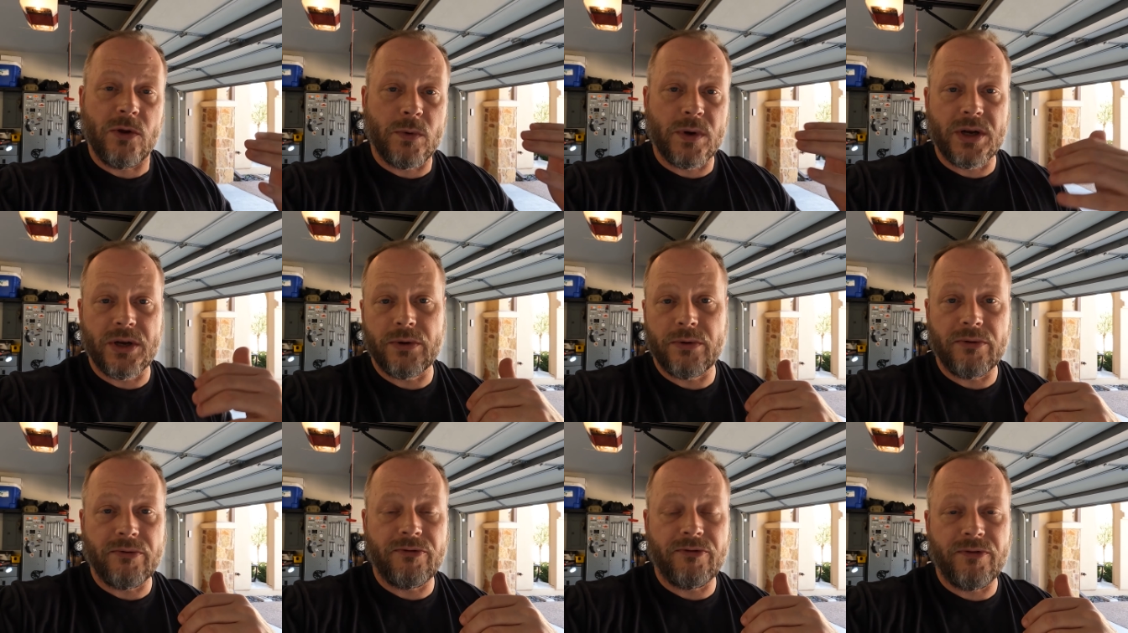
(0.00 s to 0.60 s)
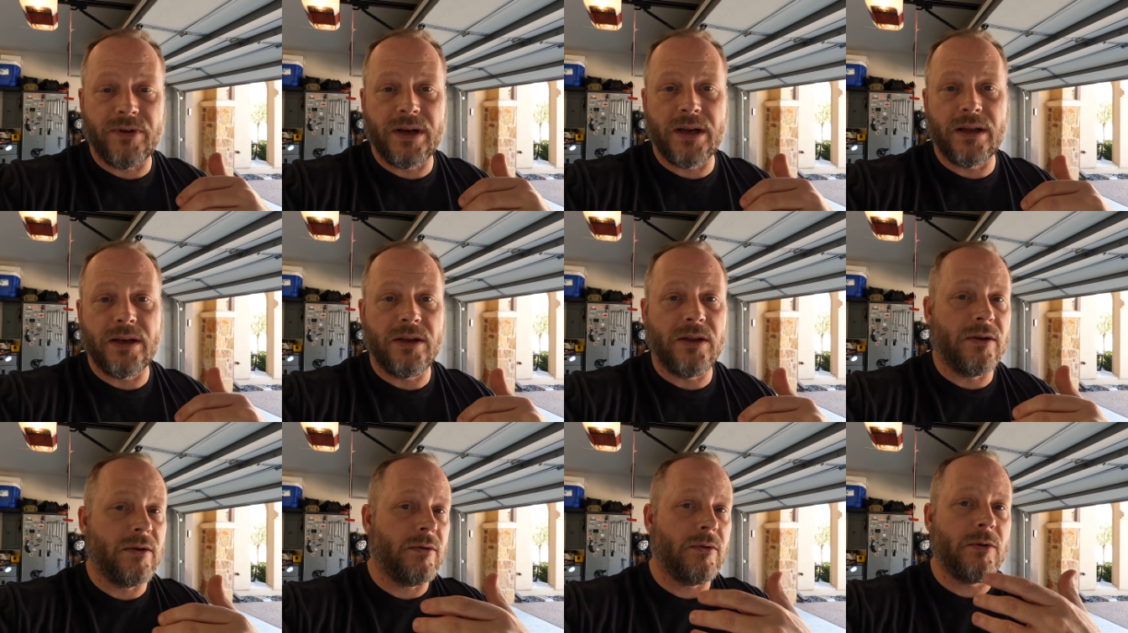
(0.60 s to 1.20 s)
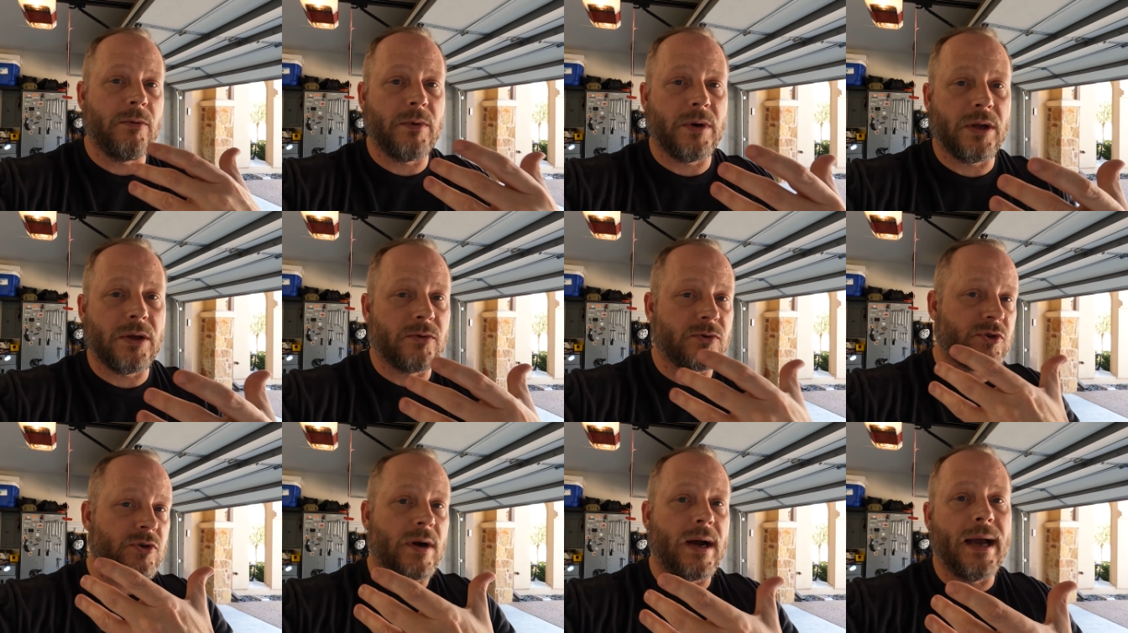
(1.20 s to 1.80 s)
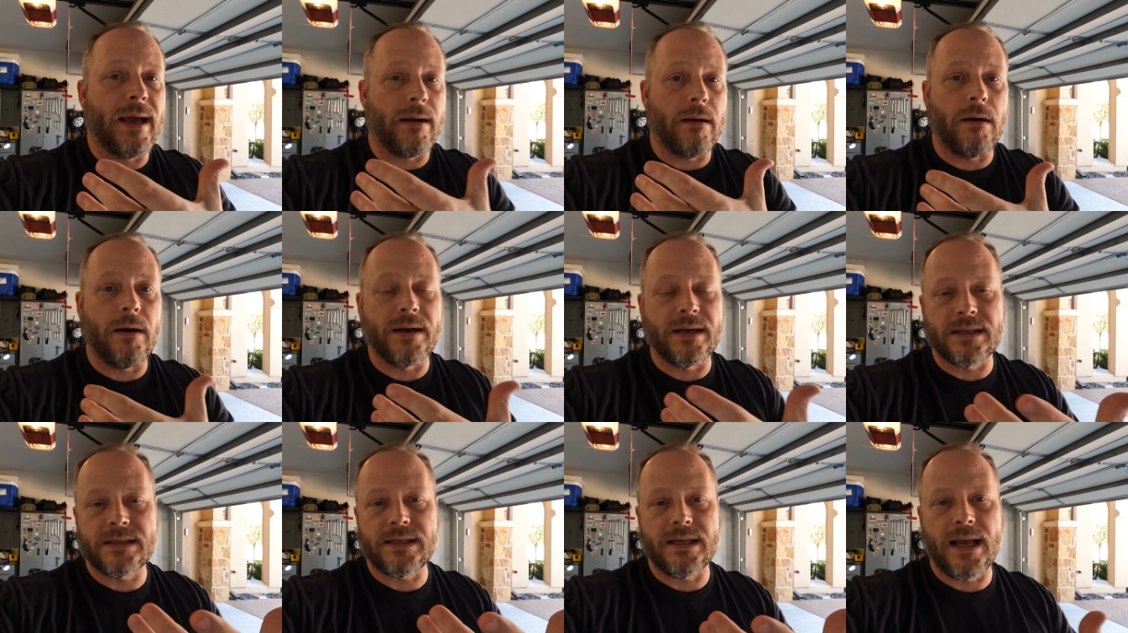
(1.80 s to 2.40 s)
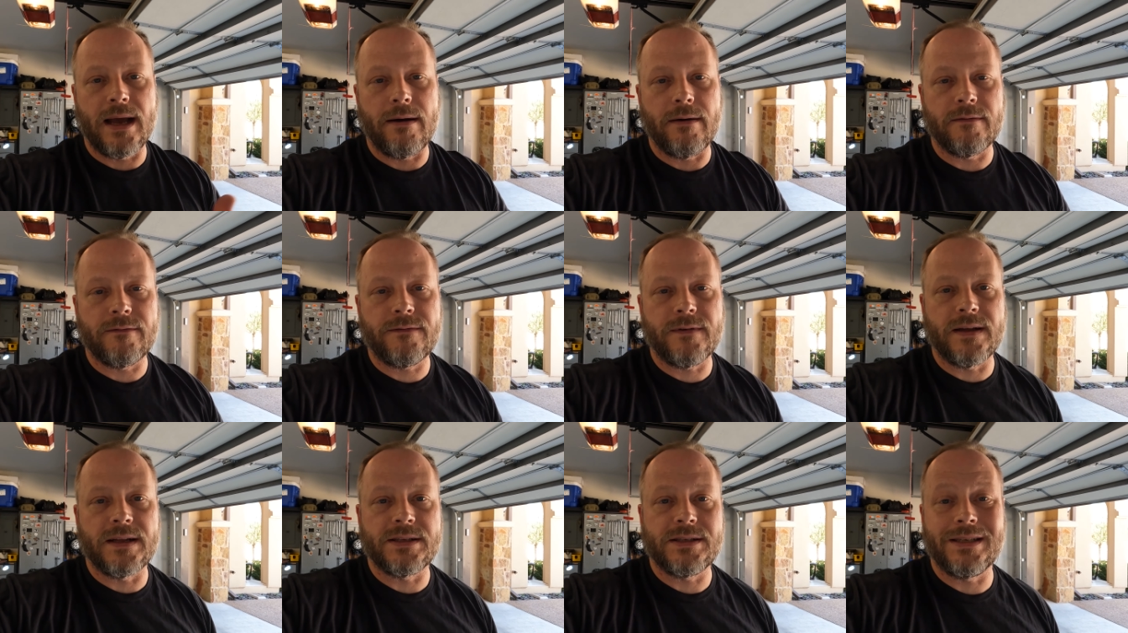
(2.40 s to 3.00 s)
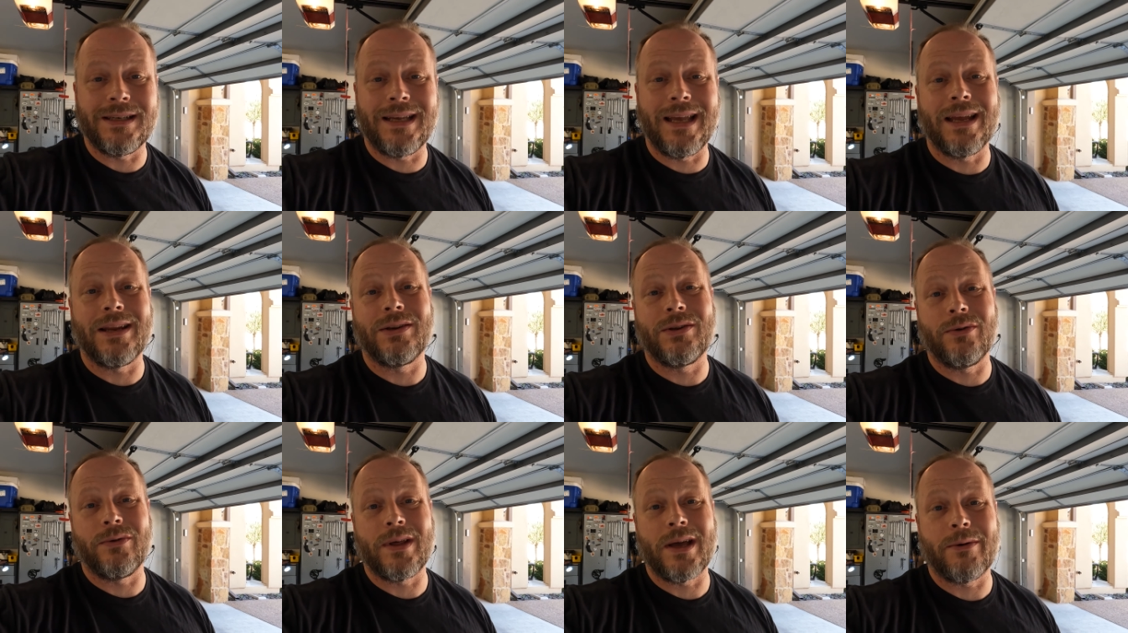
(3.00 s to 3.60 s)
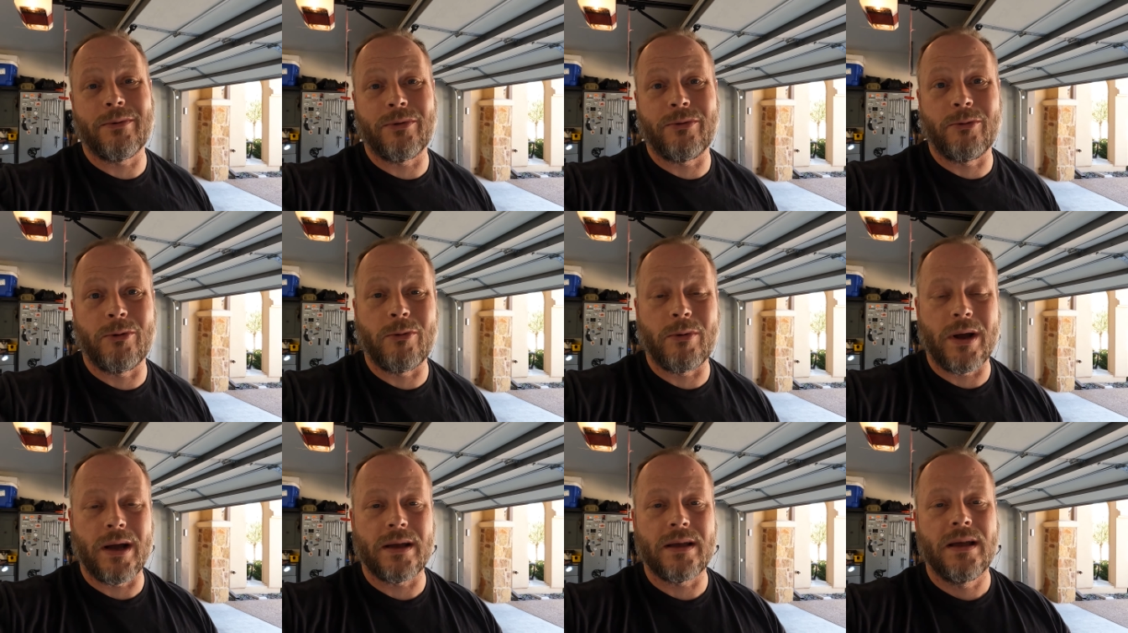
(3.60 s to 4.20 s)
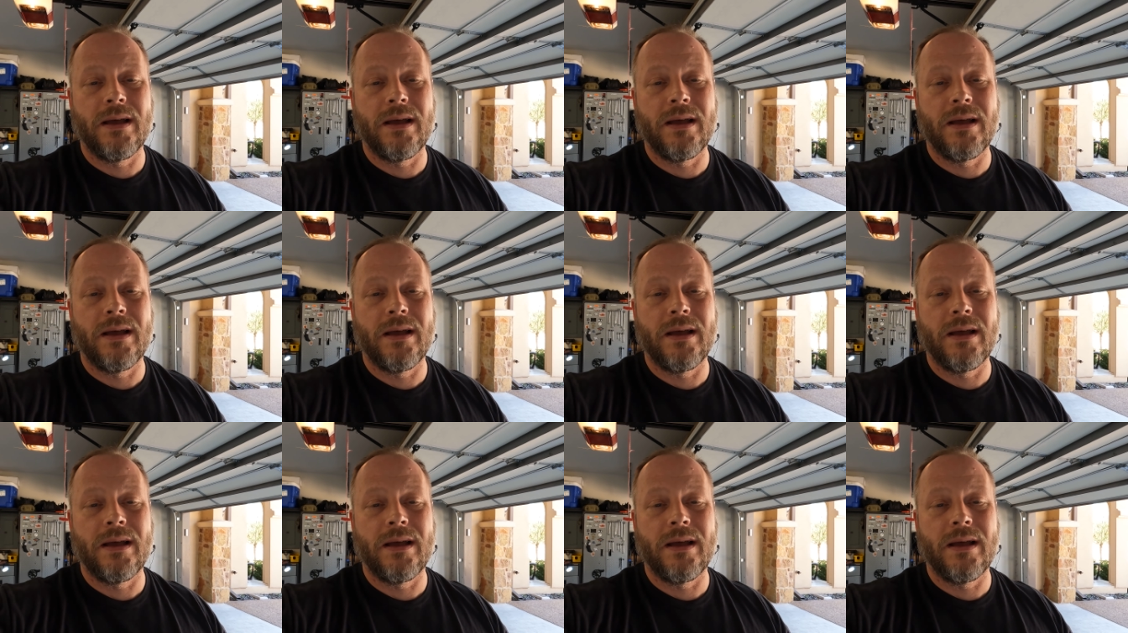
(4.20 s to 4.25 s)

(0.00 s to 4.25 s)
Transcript: You want to do it fitted. You you want to go try it on and see how it fits. You can't do that with Ruroc.